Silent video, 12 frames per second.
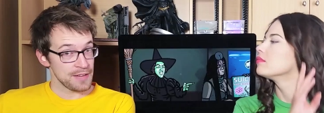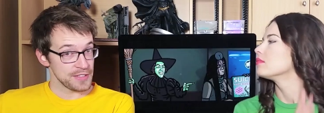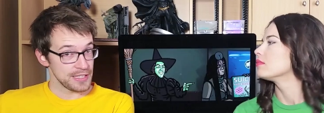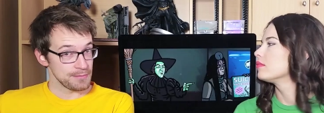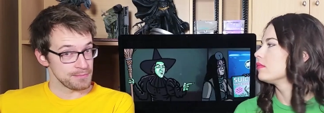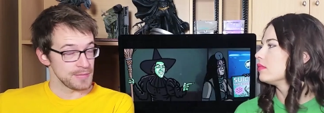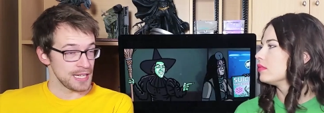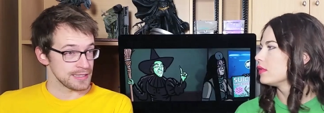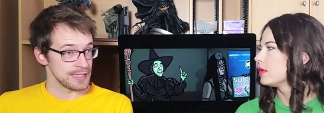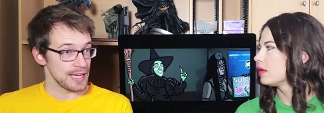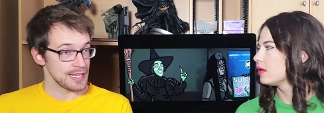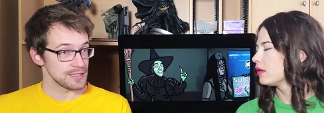Speaker 1: heavy at
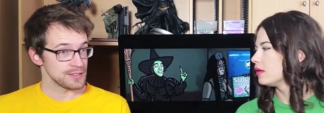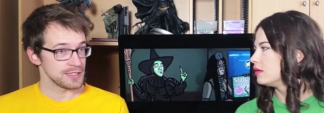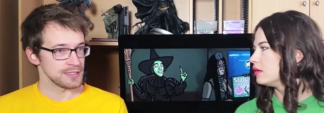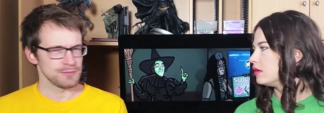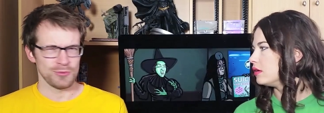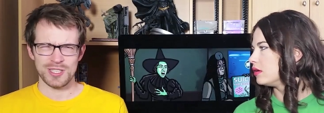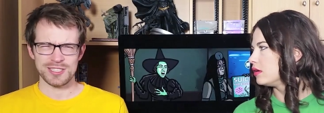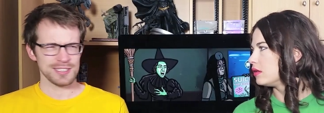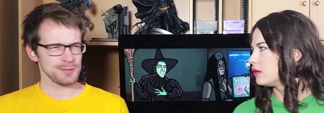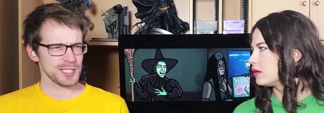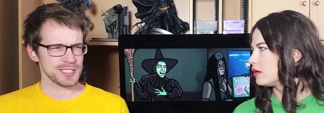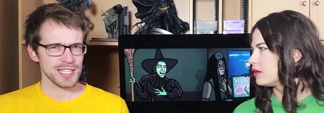the end of the what
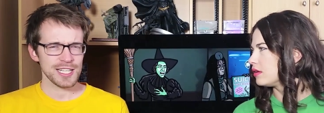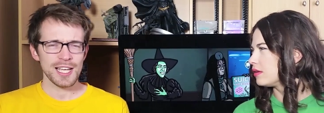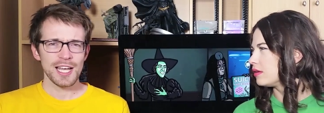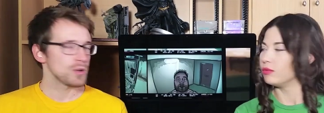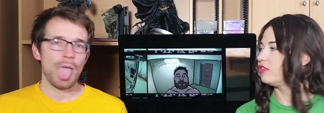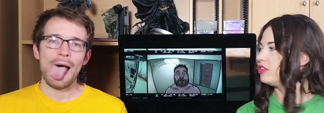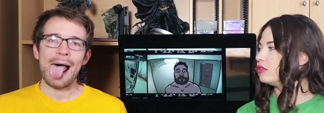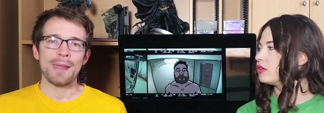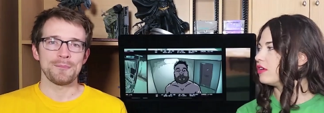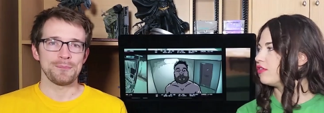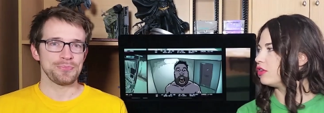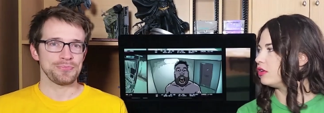am I saying? Well, we've still uh,
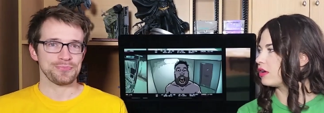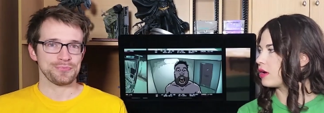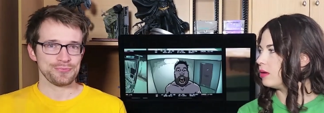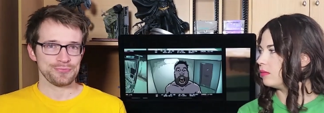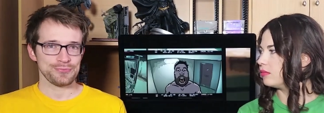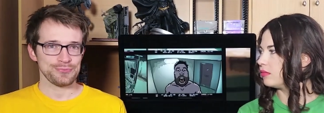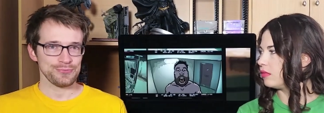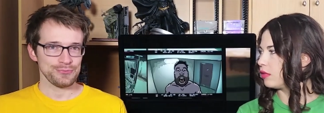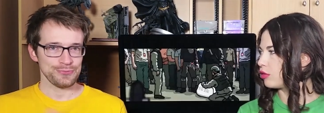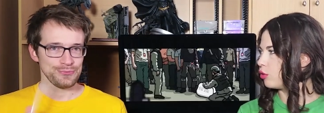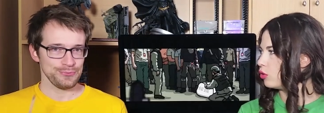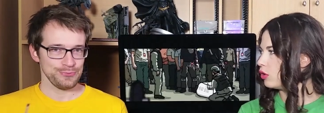got
Speaker 2: a few to come.
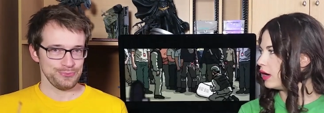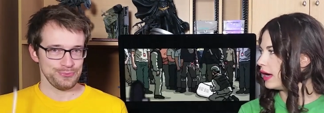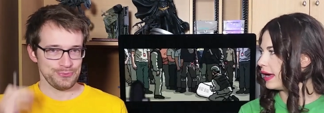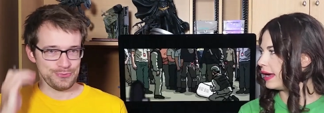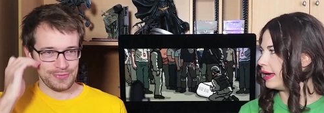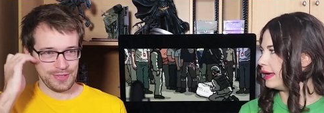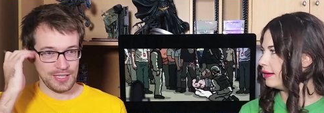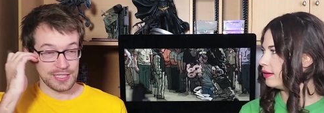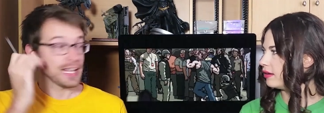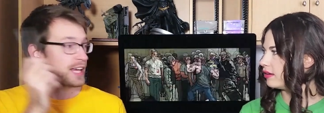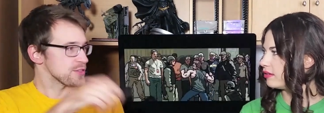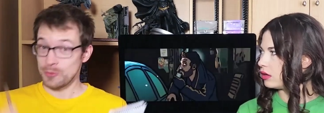Thor and
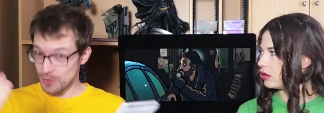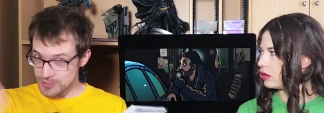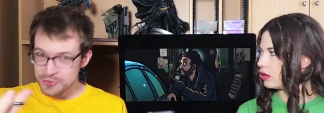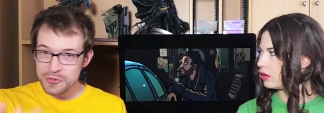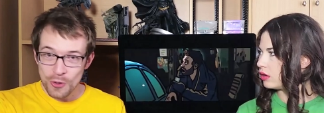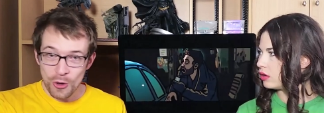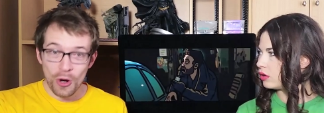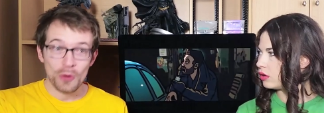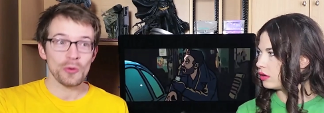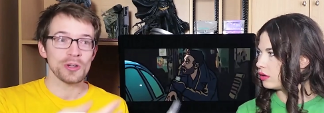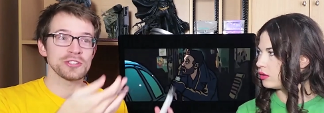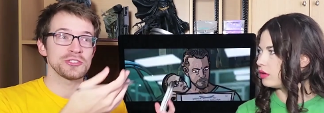
Speaker 1: yeah, we want to do Thor. We
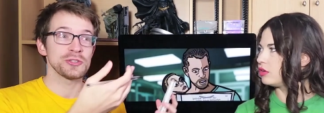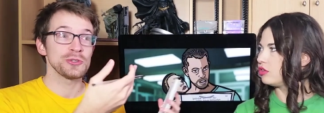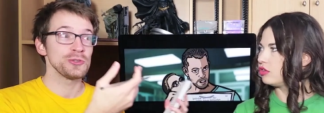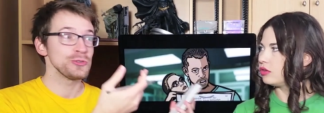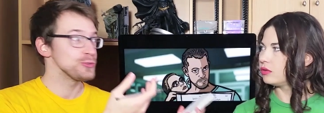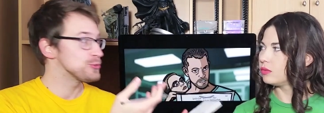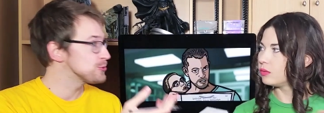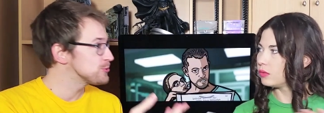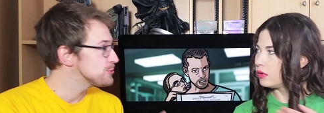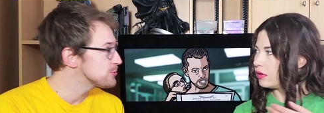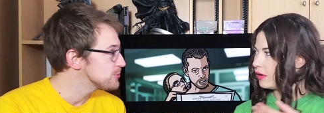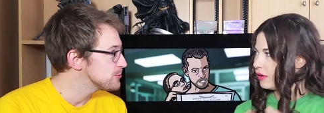want to
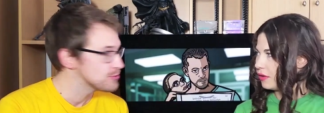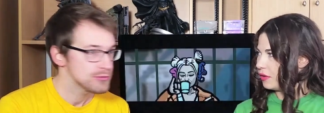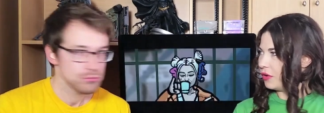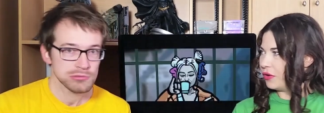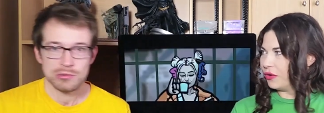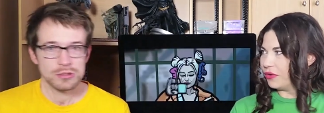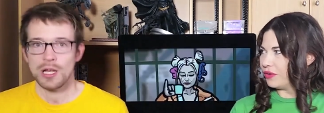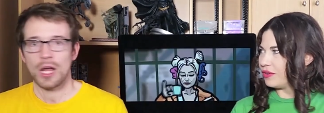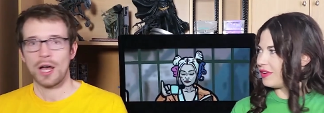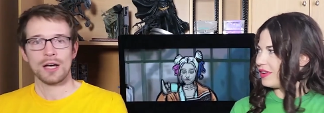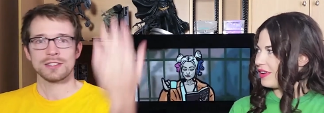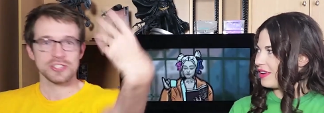do
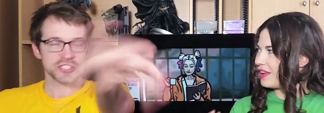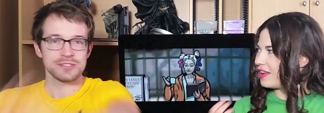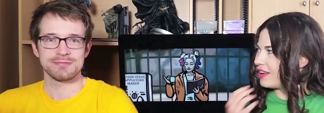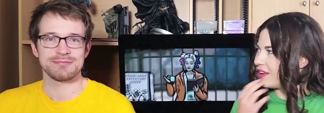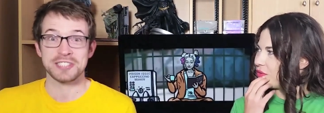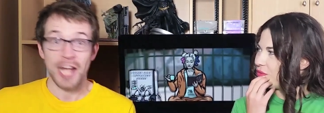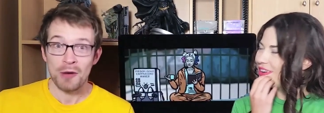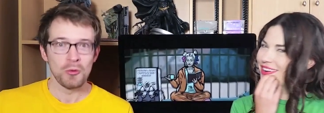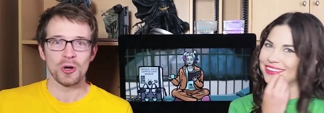uh, Star